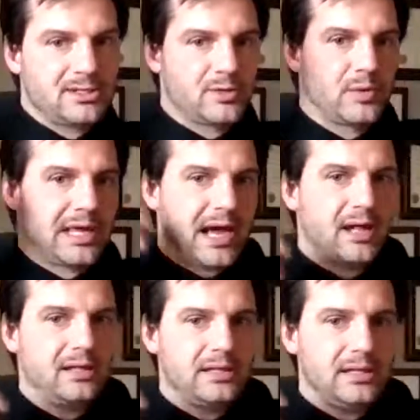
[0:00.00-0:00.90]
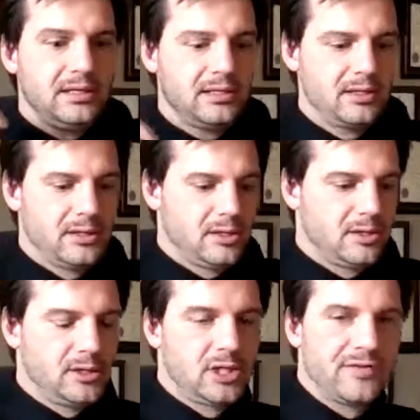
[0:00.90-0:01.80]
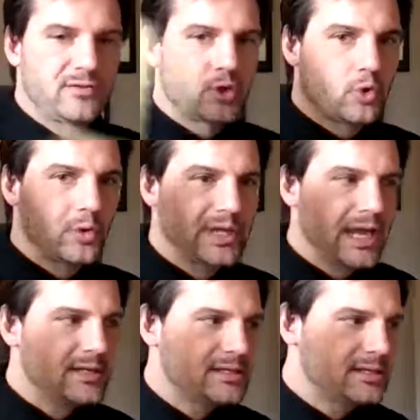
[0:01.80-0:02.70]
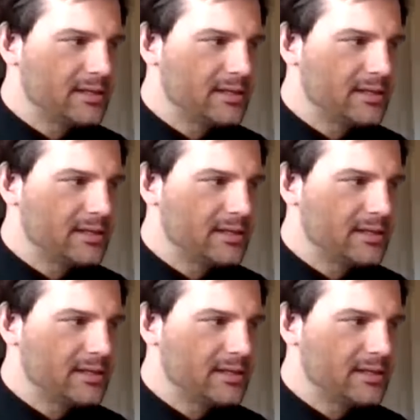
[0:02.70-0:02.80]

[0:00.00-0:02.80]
into reality, you have to create.